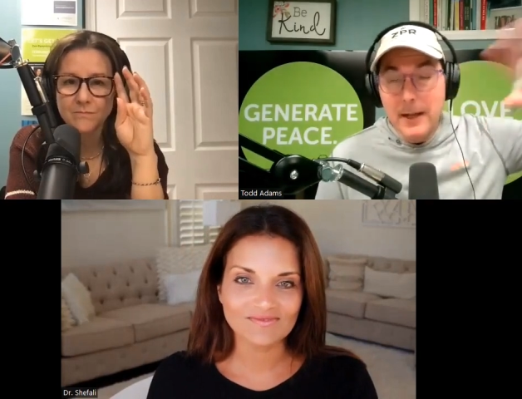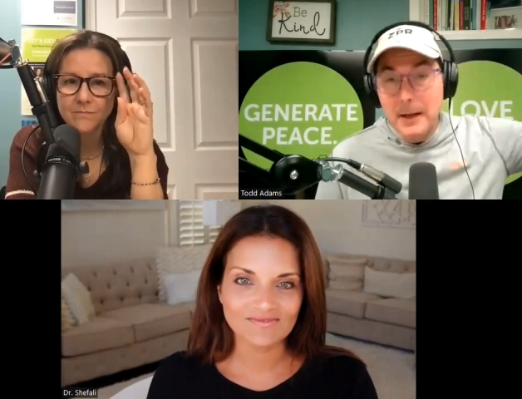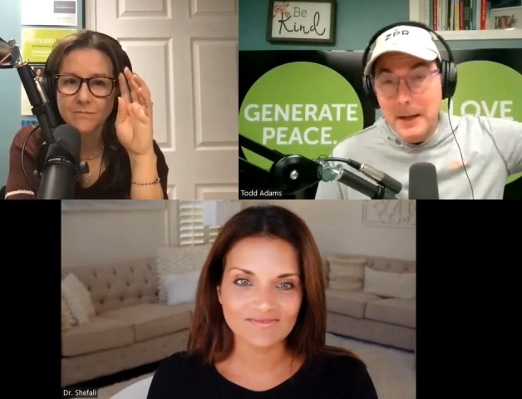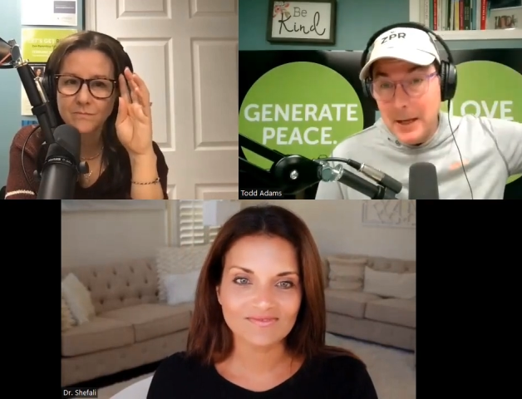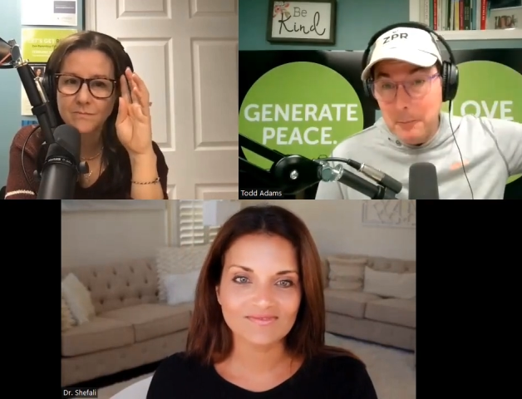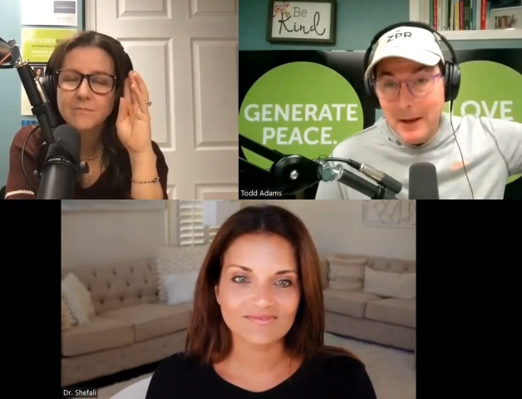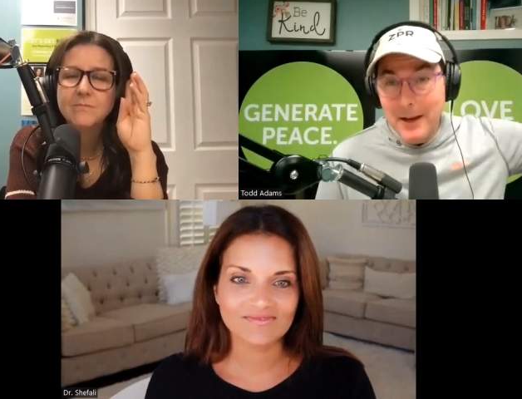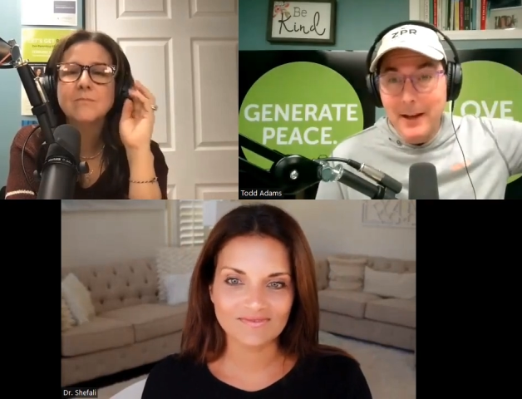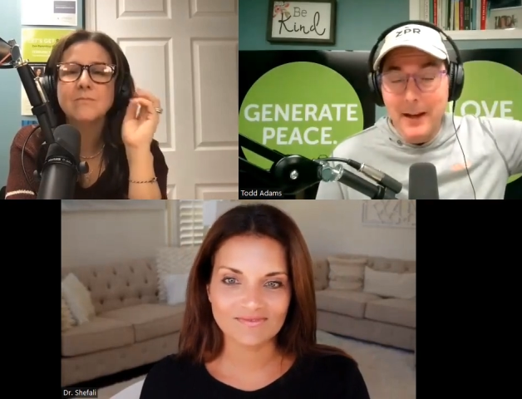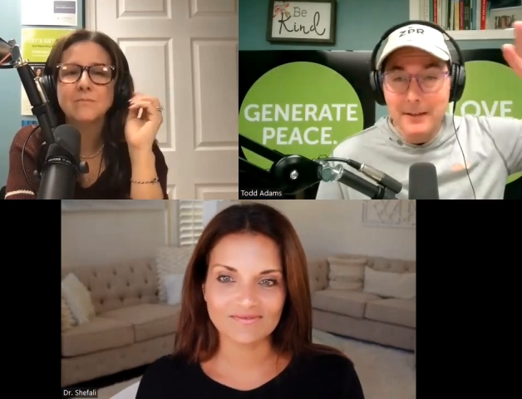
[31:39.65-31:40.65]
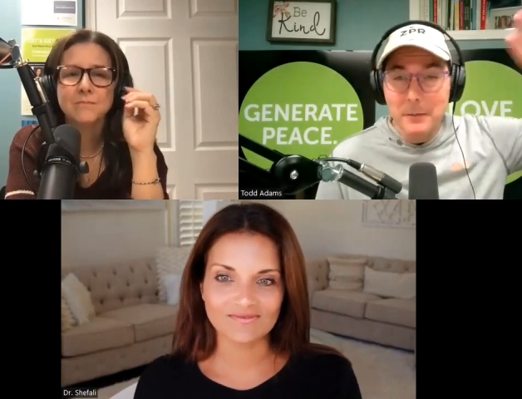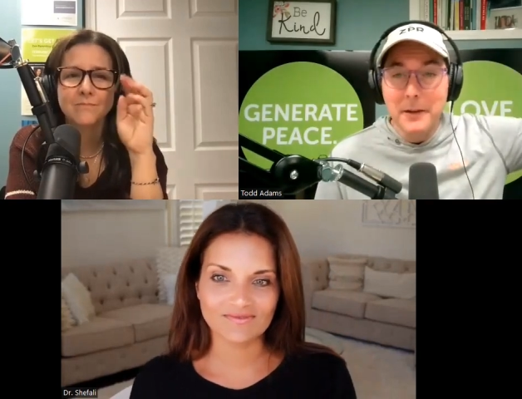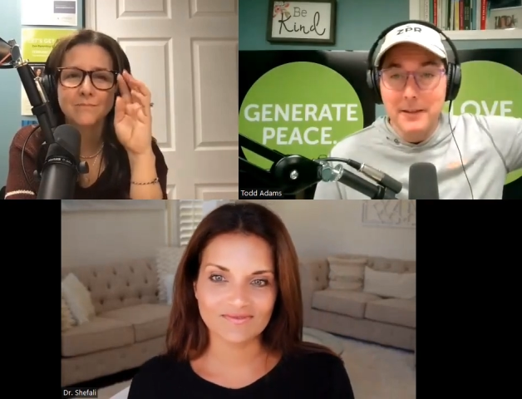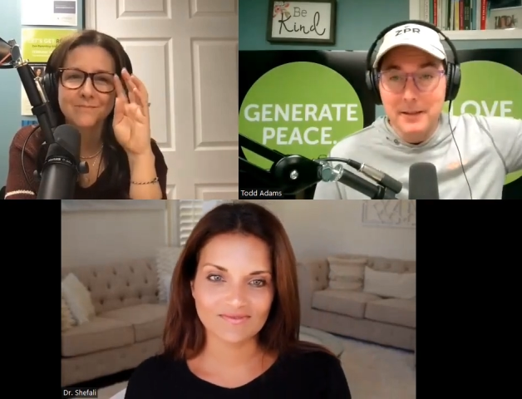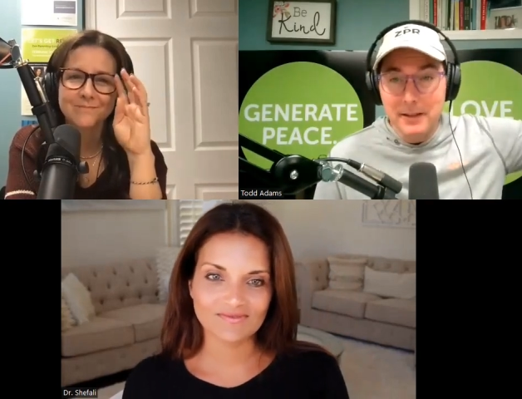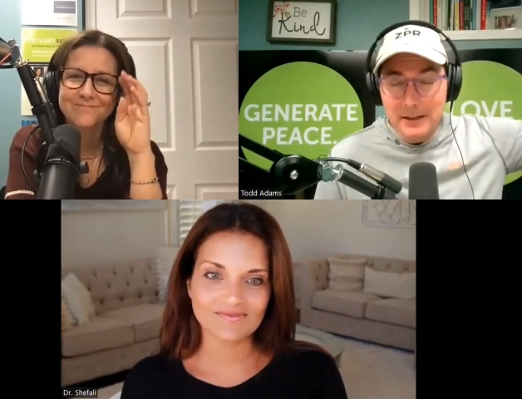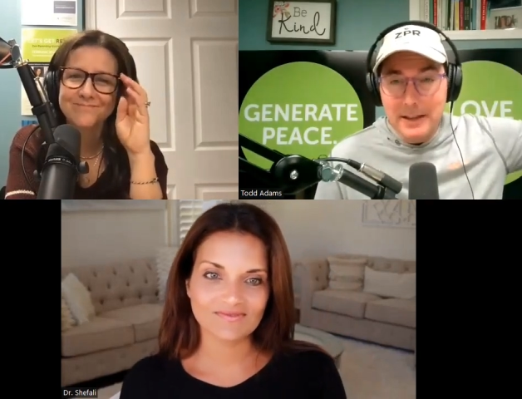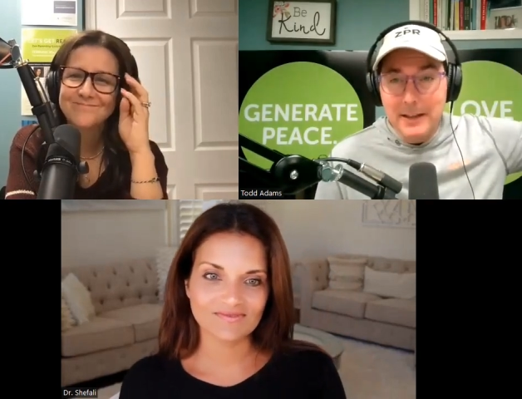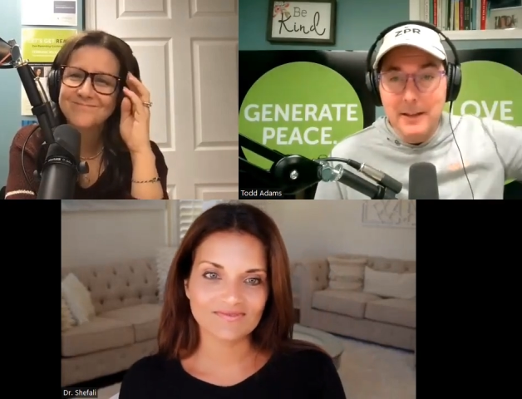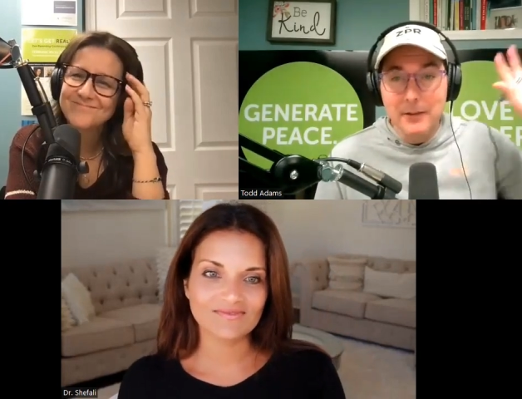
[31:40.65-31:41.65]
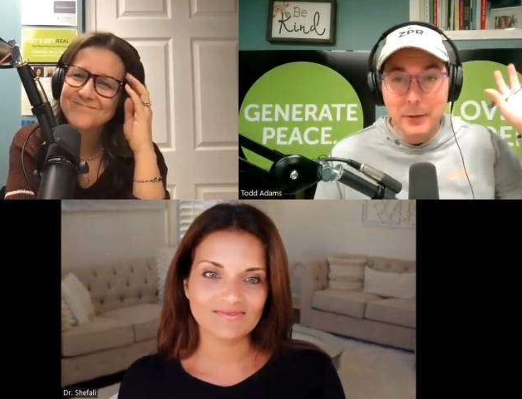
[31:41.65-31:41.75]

Speaker 1: Aunt Peg has a place in Galena.